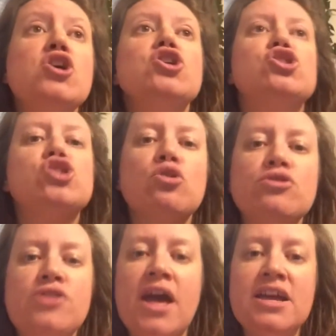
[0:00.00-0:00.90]
So
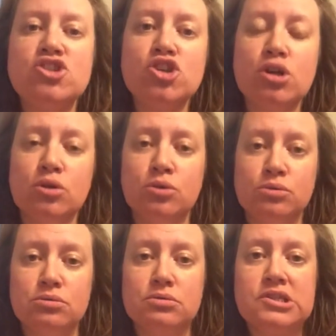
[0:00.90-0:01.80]
their
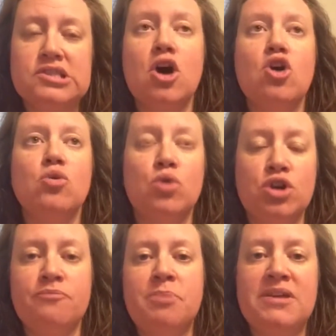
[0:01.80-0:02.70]
tools would
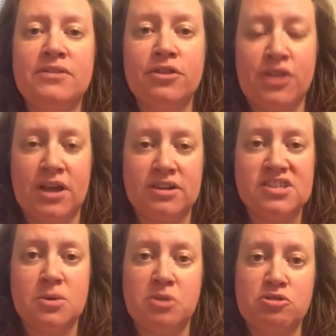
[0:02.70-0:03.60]
have been the things
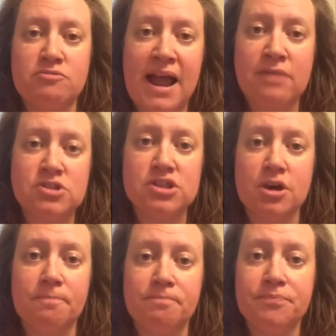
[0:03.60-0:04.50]
that were around
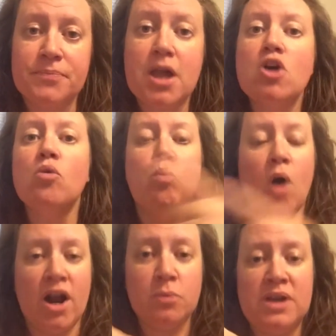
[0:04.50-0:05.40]
them.
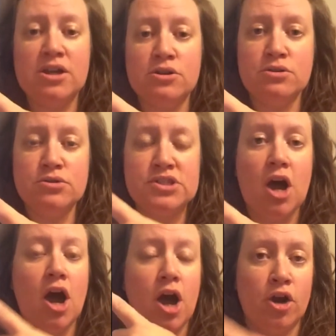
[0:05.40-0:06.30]
Why do we use
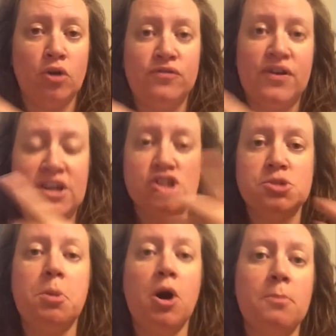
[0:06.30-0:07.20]
an
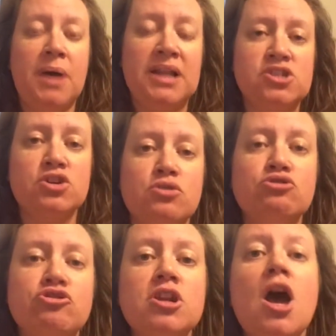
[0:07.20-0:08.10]
old-fashioned pot-bellied
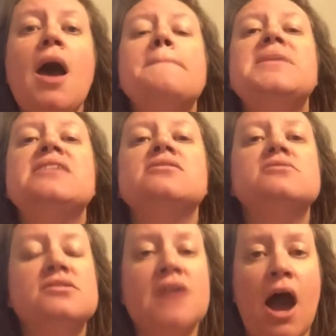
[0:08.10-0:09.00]
cauldron?
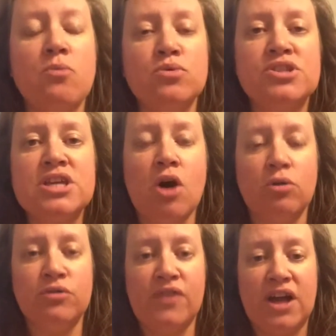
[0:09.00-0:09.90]
Because that was the
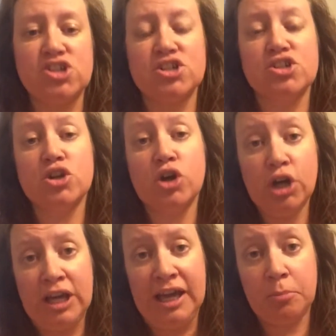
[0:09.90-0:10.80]
old-fashioned
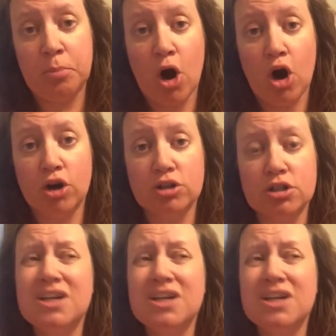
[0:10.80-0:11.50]
cooking pot.